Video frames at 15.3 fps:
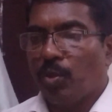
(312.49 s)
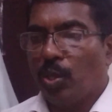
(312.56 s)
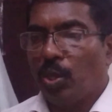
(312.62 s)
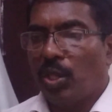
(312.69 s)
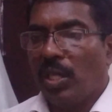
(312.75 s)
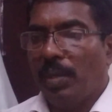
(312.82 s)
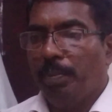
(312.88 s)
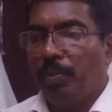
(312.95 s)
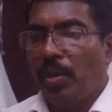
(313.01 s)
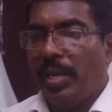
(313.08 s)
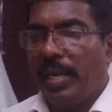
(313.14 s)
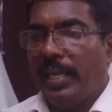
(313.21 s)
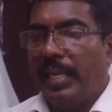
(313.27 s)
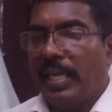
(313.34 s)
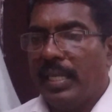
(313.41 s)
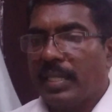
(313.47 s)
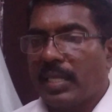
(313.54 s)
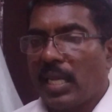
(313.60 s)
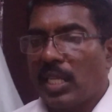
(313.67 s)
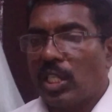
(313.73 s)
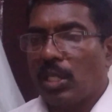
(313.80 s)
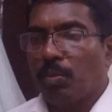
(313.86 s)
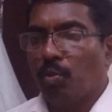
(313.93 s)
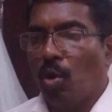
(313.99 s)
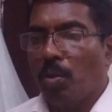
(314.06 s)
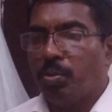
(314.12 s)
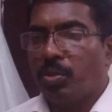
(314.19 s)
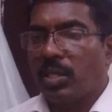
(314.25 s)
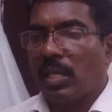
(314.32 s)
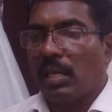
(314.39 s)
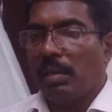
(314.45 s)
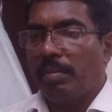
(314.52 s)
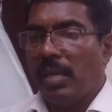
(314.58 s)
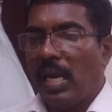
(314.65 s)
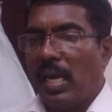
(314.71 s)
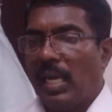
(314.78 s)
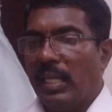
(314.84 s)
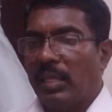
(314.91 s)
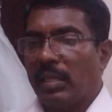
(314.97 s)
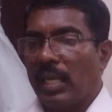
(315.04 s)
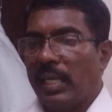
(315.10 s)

With impunity, such mobs criminally